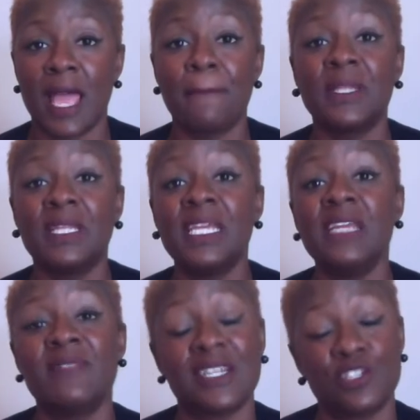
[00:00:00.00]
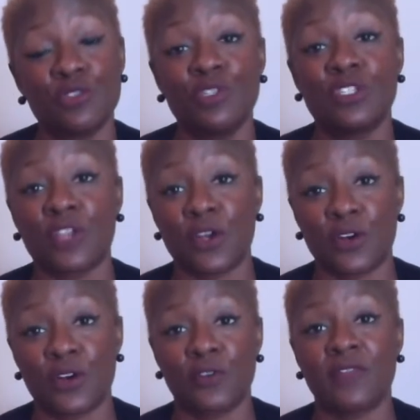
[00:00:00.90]
and believe that you
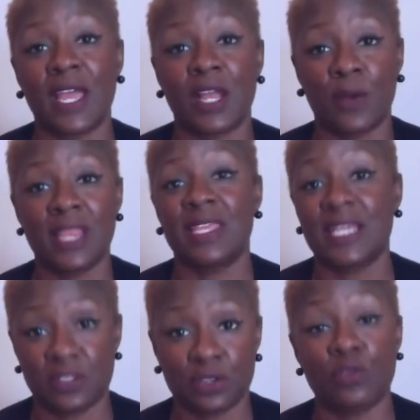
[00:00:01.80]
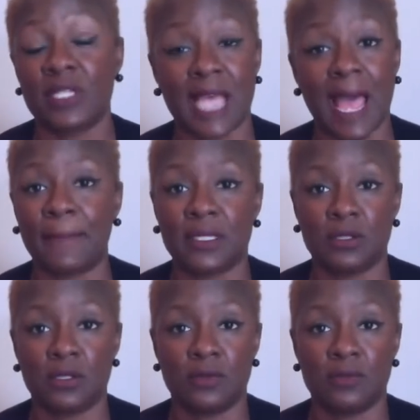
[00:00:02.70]
deserve that great things are going to happen
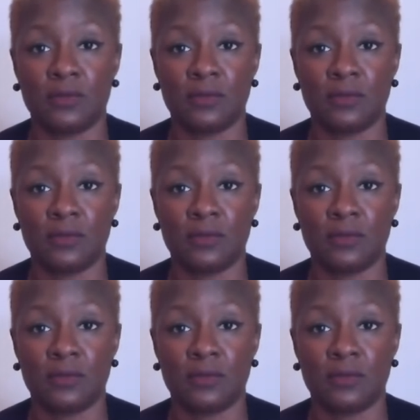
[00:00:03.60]
to you